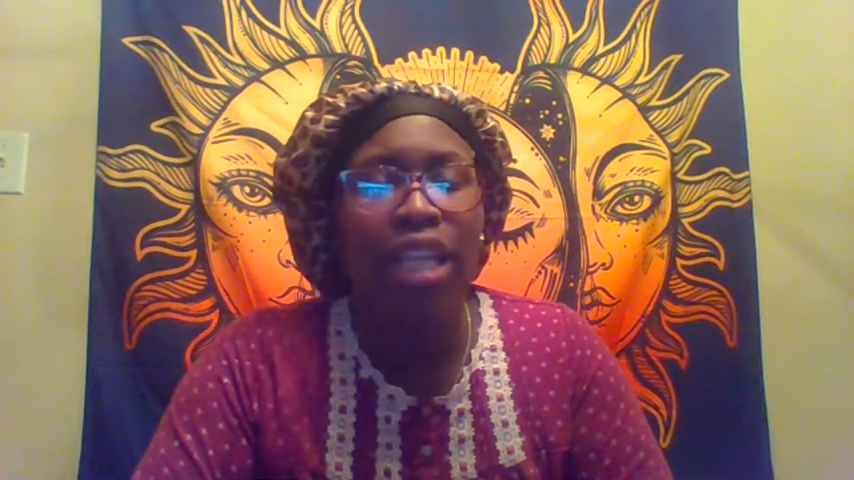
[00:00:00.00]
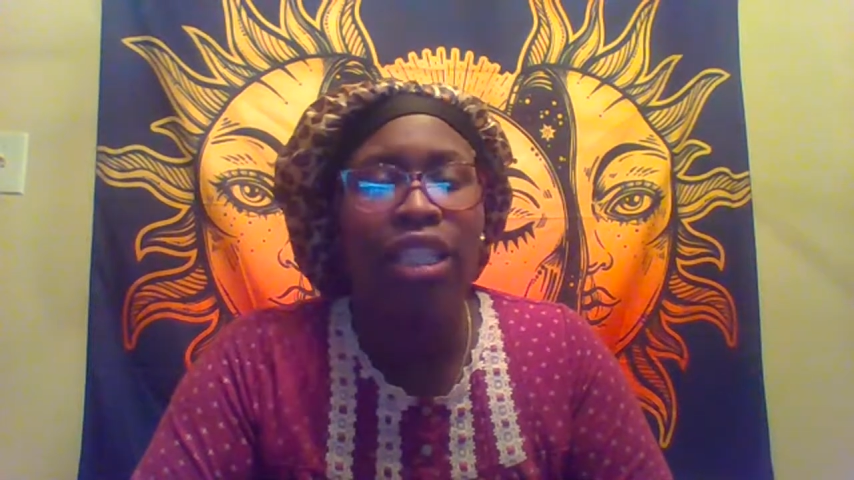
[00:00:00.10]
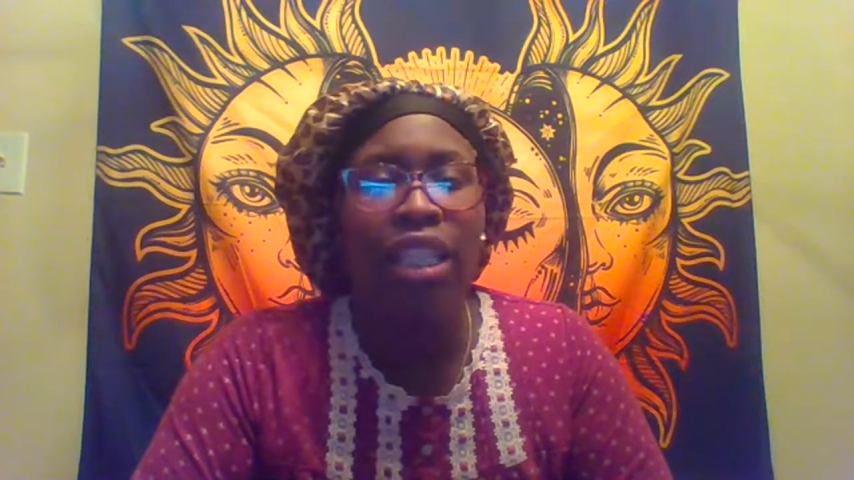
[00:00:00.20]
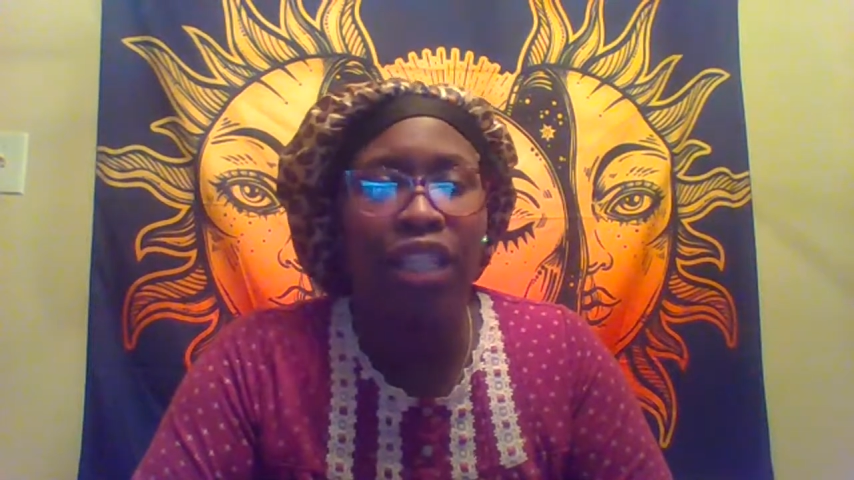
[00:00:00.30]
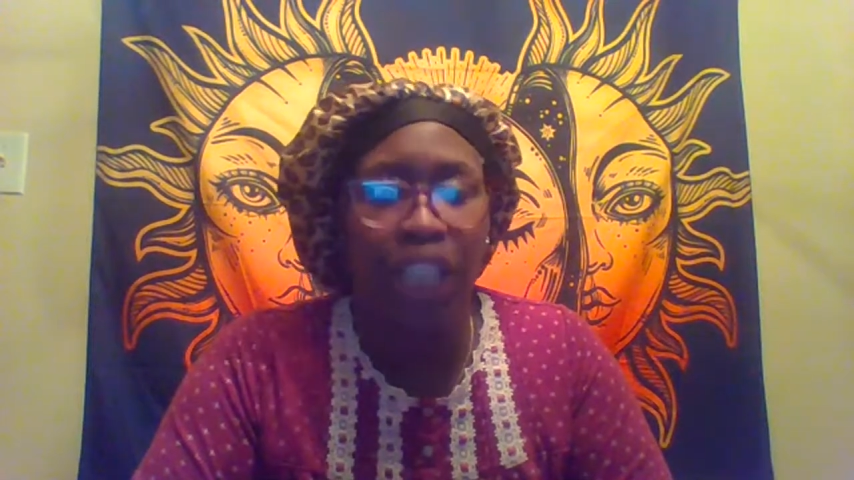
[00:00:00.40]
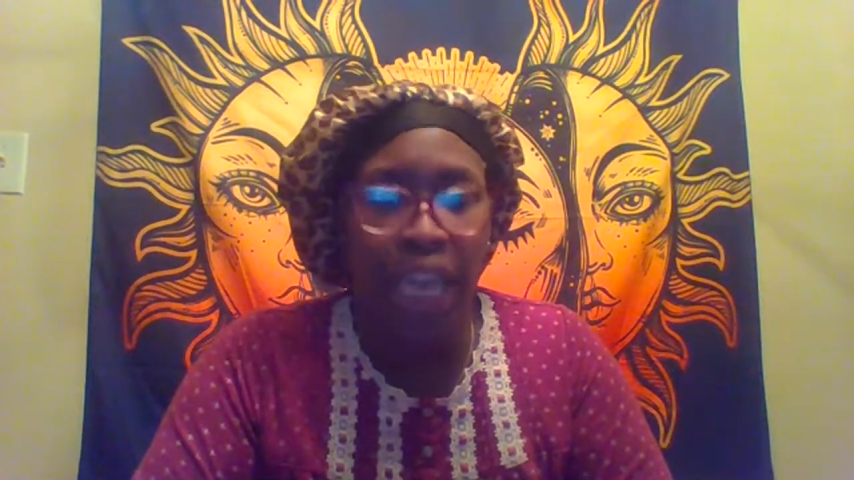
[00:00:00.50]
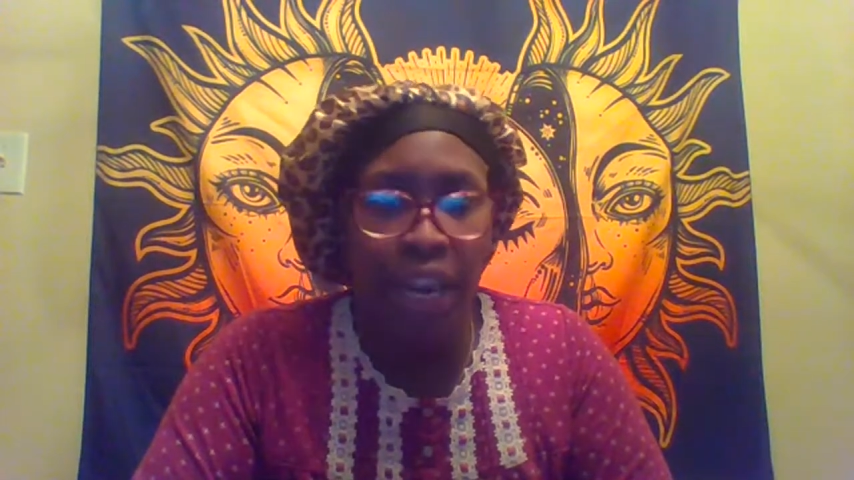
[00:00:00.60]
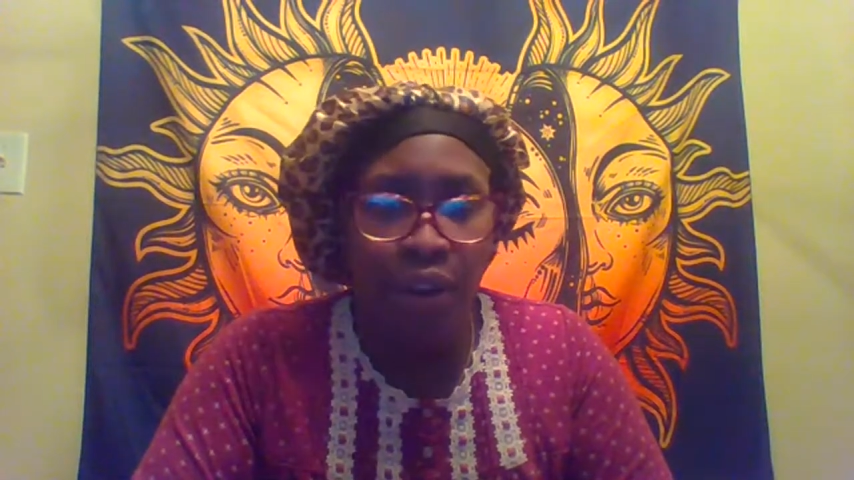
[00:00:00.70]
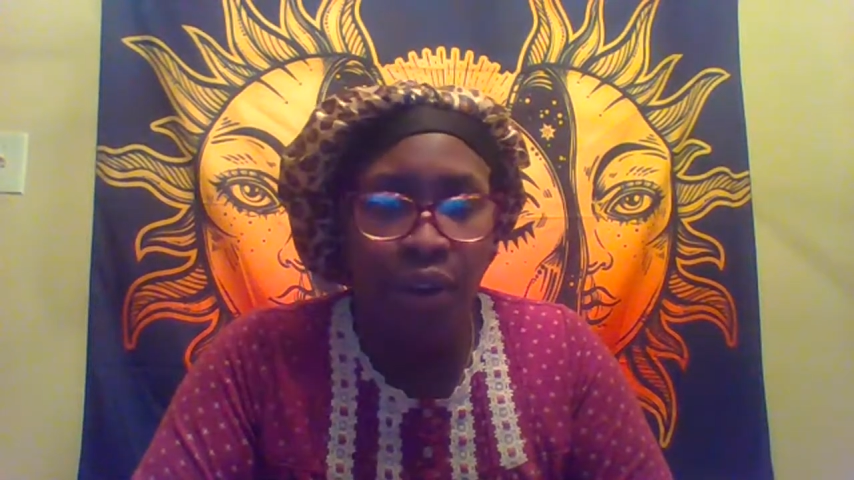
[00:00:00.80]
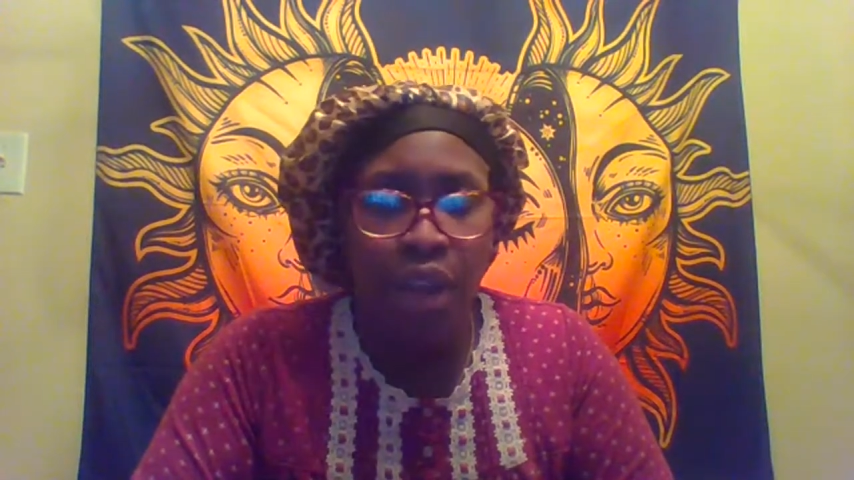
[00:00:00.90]
to the
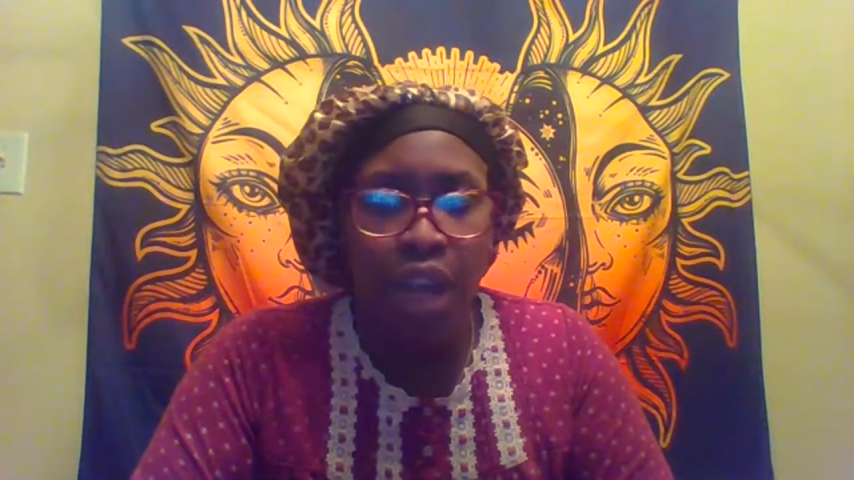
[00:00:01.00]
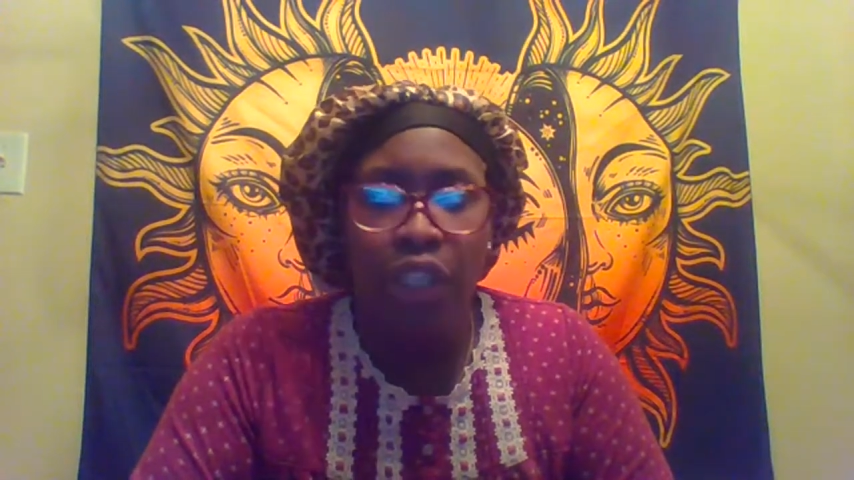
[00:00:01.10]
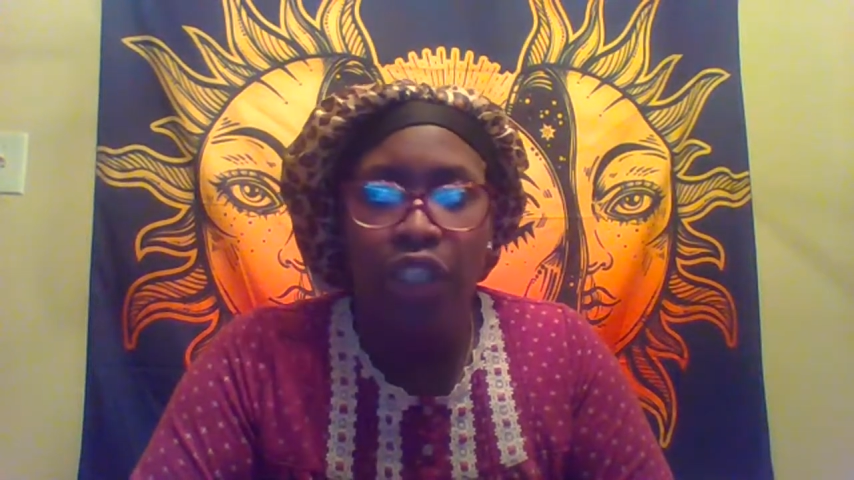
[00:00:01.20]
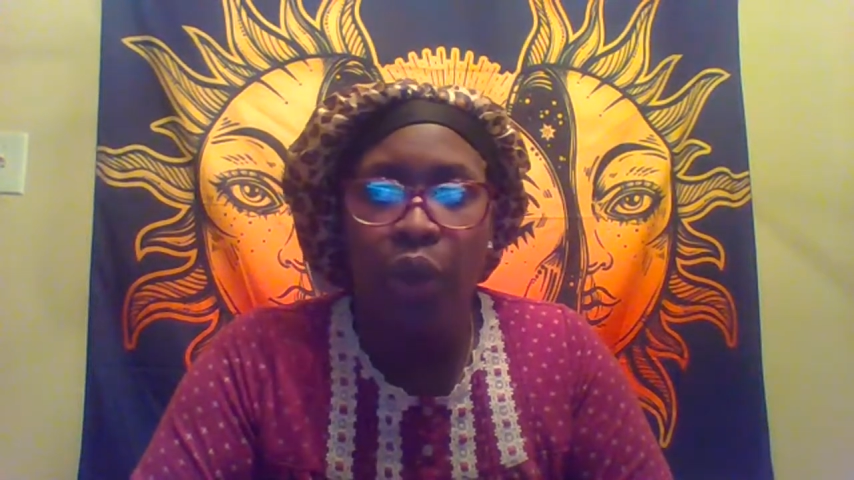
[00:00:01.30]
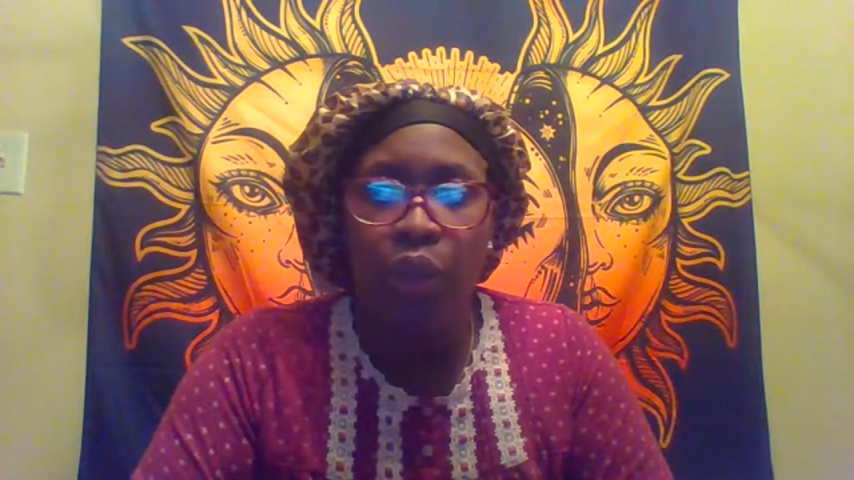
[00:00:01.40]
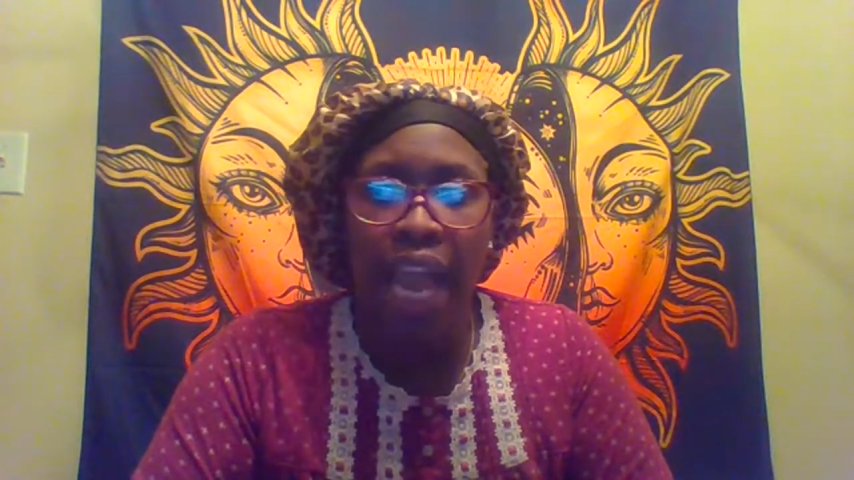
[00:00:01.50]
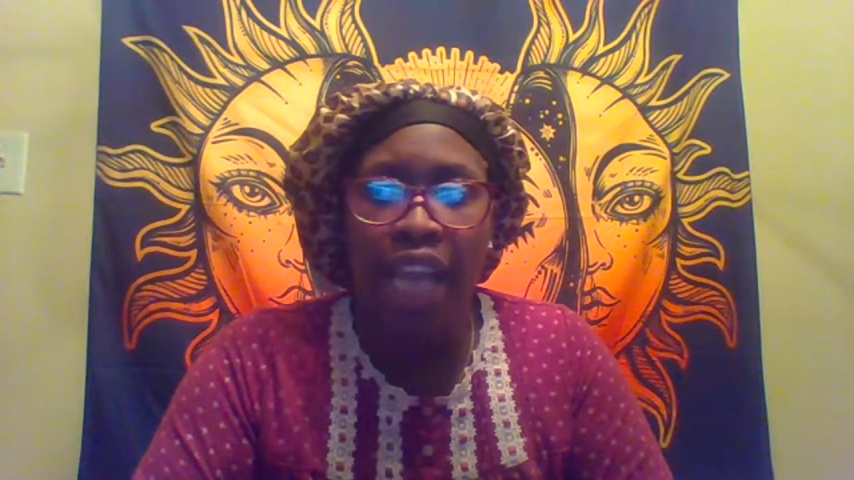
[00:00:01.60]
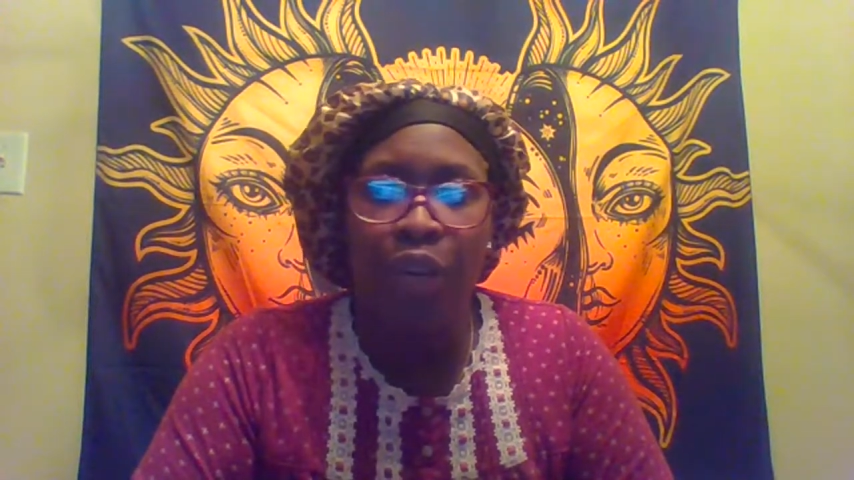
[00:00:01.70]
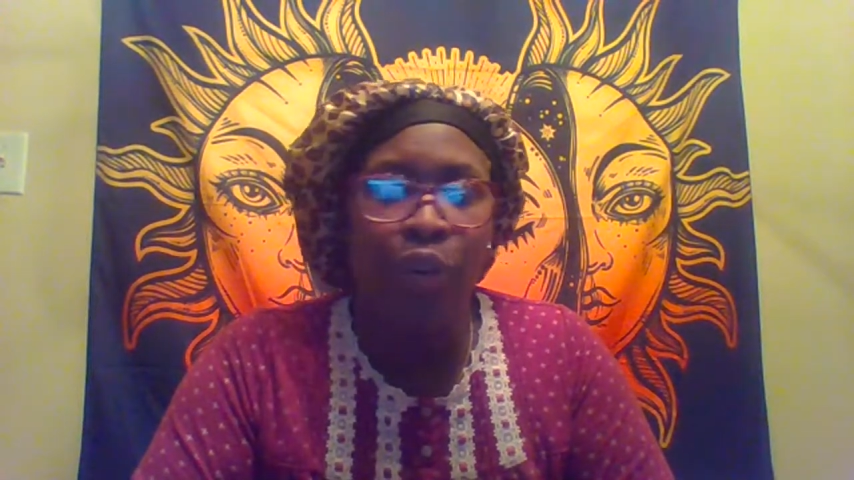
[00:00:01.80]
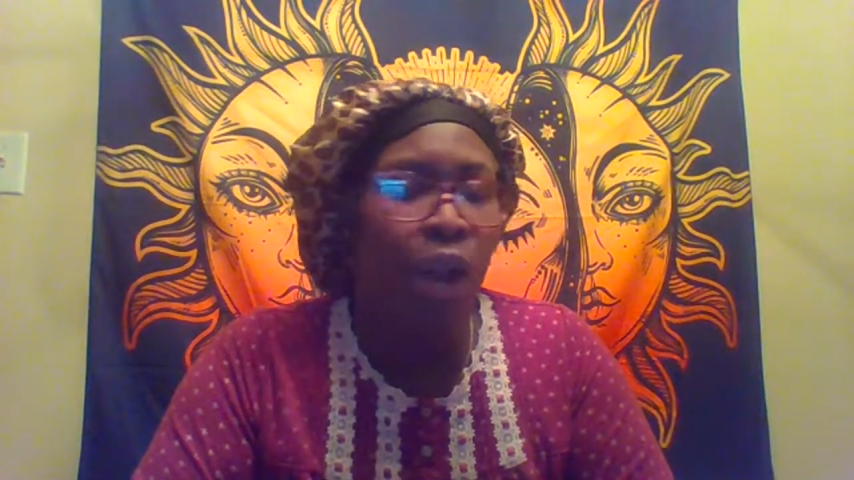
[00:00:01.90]
channel so
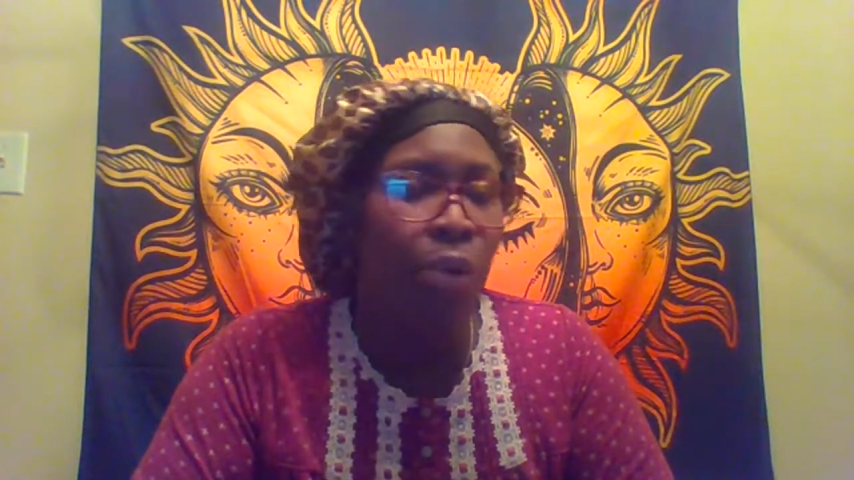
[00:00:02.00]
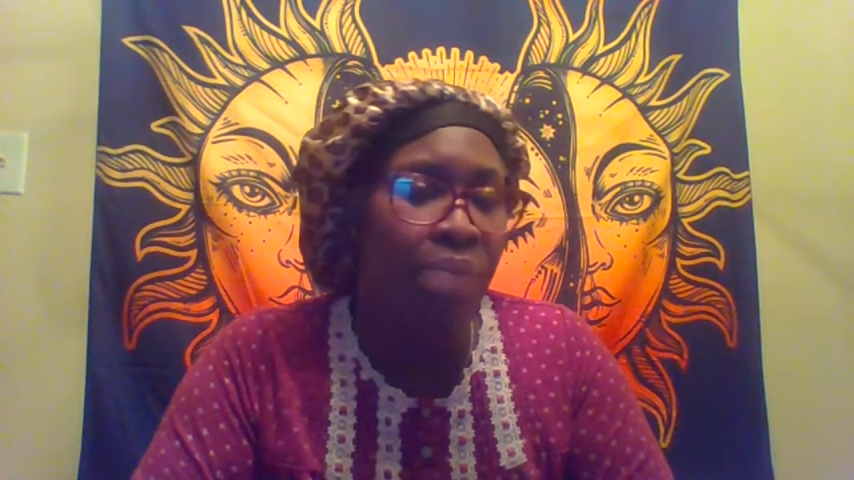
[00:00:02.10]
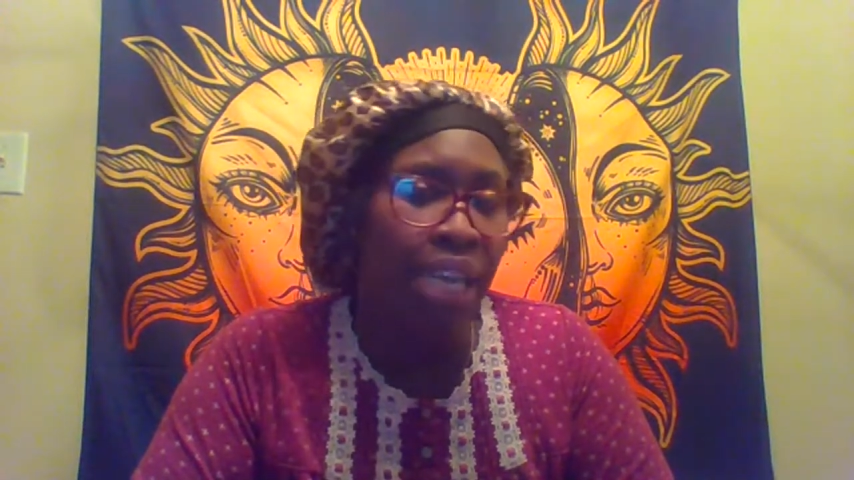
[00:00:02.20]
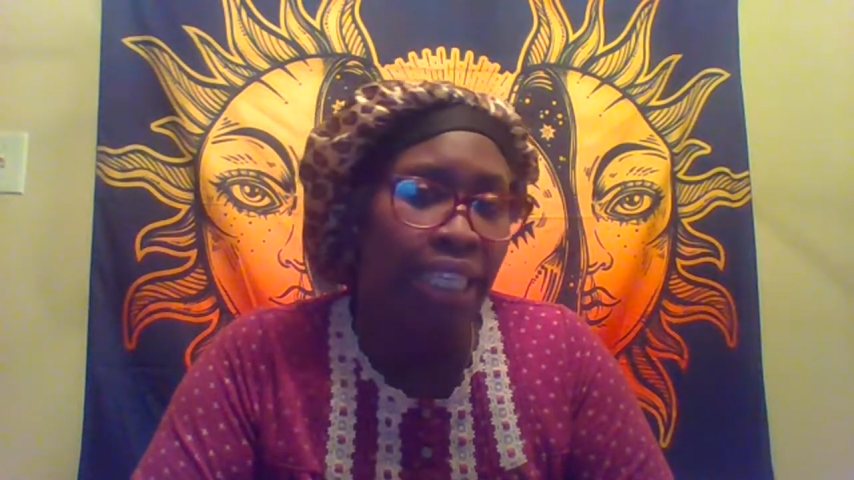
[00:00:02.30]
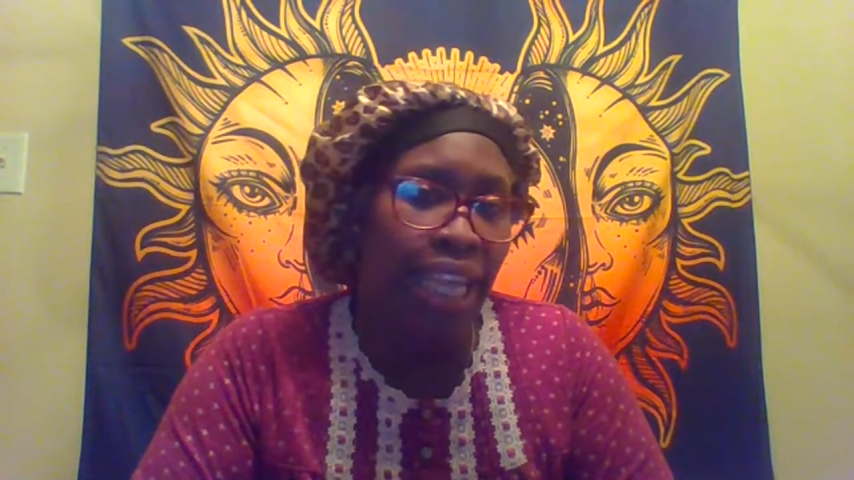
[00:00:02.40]
that you don't miss